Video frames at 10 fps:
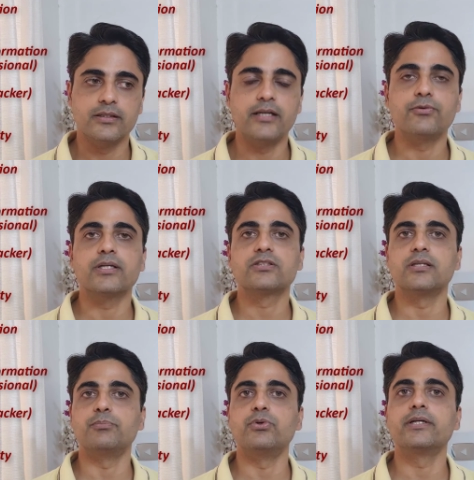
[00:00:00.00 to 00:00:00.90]
network
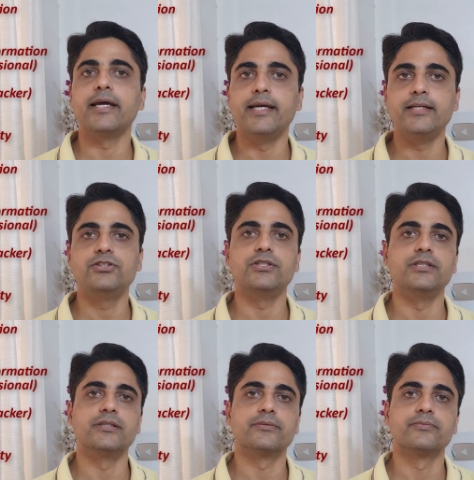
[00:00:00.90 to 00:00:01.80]
support
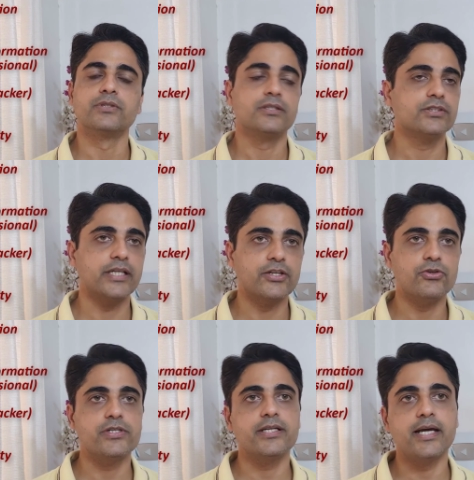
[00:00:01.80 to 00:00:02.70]
engineer,
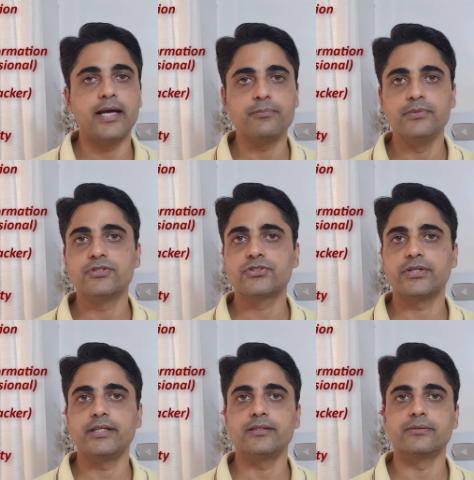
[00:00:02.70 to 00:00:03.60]
security
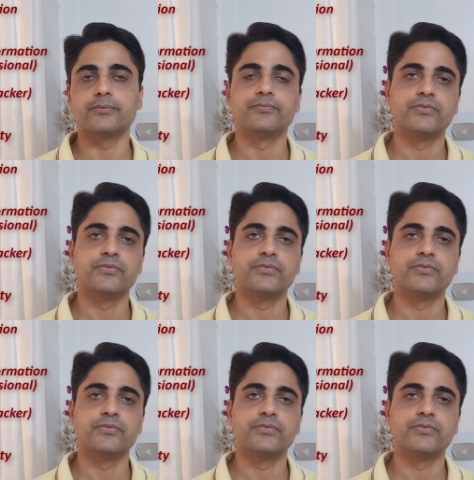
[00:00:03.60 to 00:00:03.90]
administrator,